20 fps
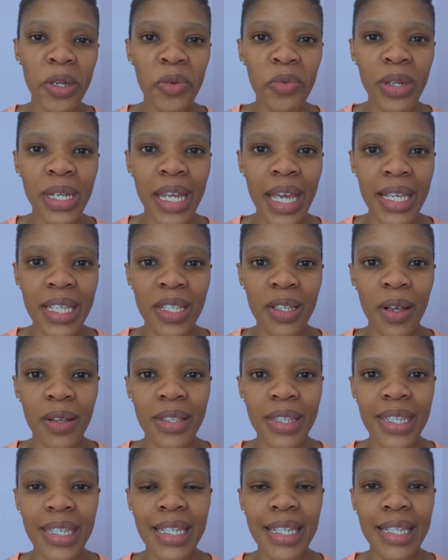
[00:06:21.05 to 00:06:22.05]

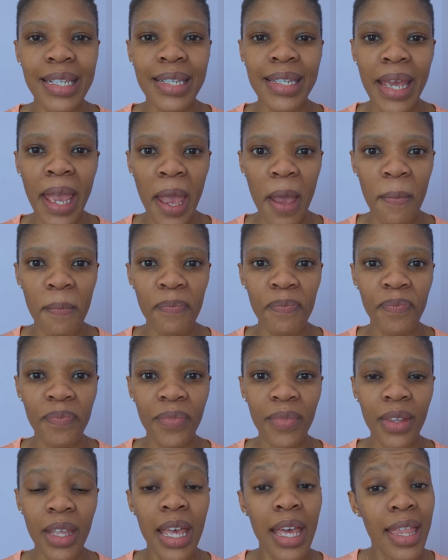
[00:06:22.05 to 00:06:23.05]
Renaissance Dam.
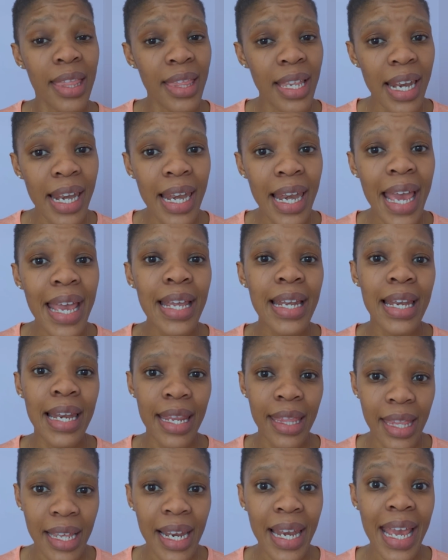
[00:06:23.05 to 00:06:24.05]
The
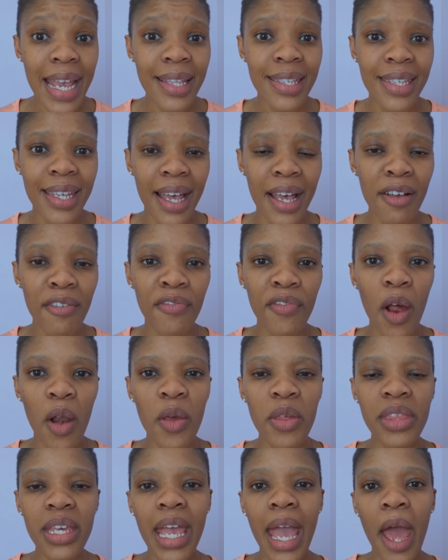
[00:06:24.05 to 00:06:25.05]
letter
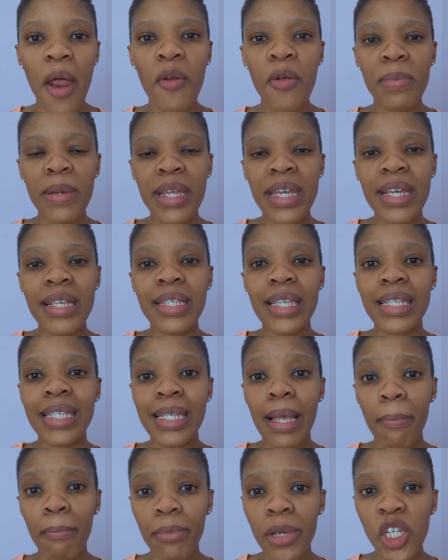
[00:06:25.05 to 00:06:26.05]
followed the Arab League's
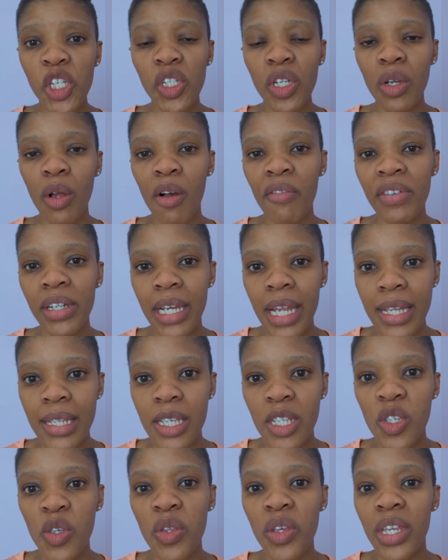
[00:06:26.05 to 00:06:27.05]
submission of a
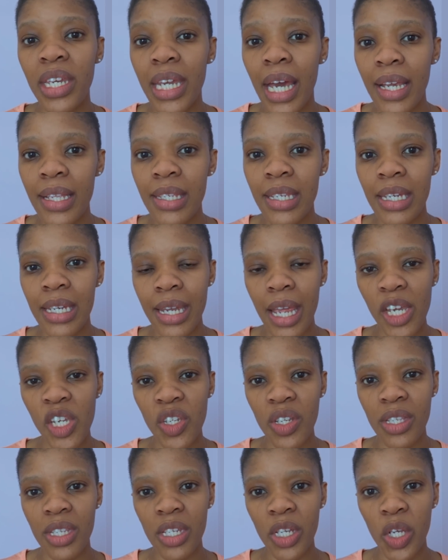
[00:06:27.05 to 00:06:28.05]
letter to the United
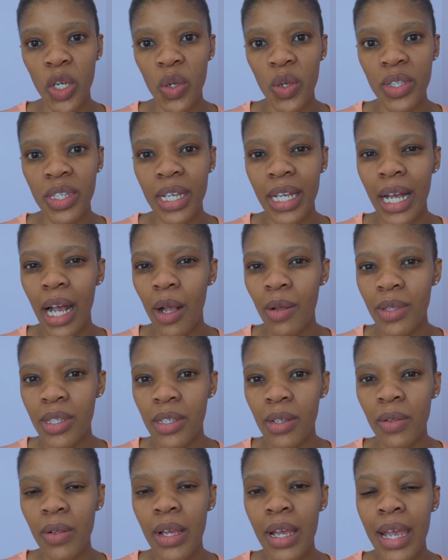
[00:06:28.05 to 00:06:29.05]
Nations Security
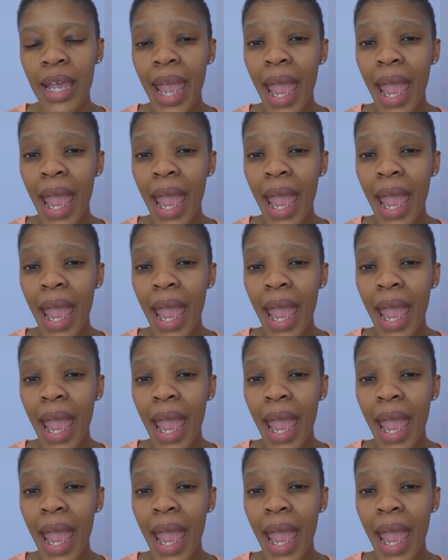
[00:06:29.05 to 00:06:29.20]
Council